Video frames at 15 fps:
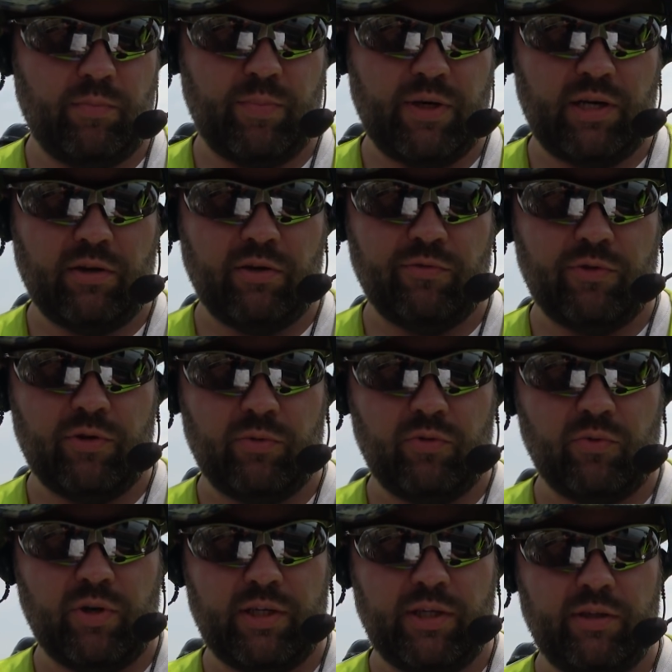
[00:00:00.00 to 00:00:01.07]
pad
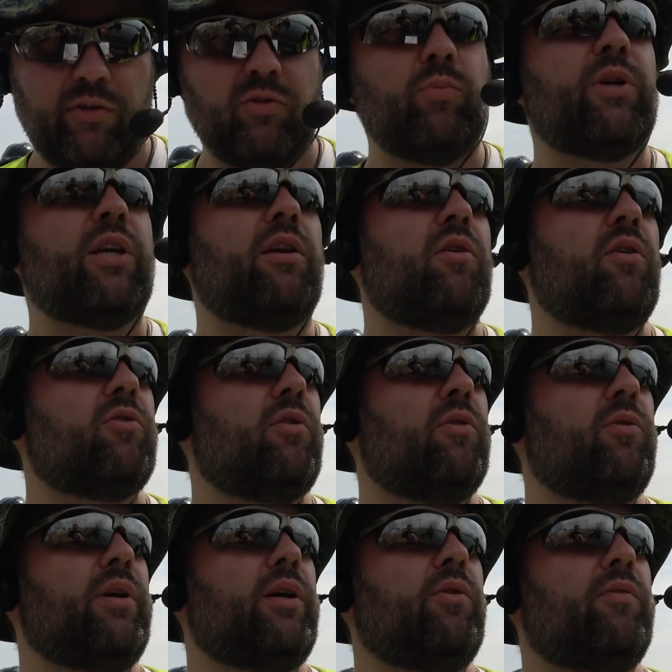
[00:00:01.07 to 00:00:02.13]
confirms readiness to begin
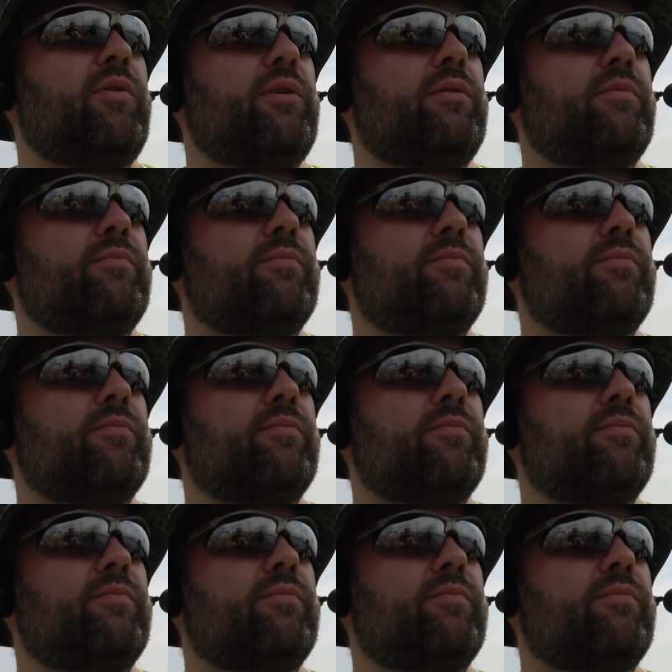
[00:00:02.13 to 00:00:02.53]
offloading. Over.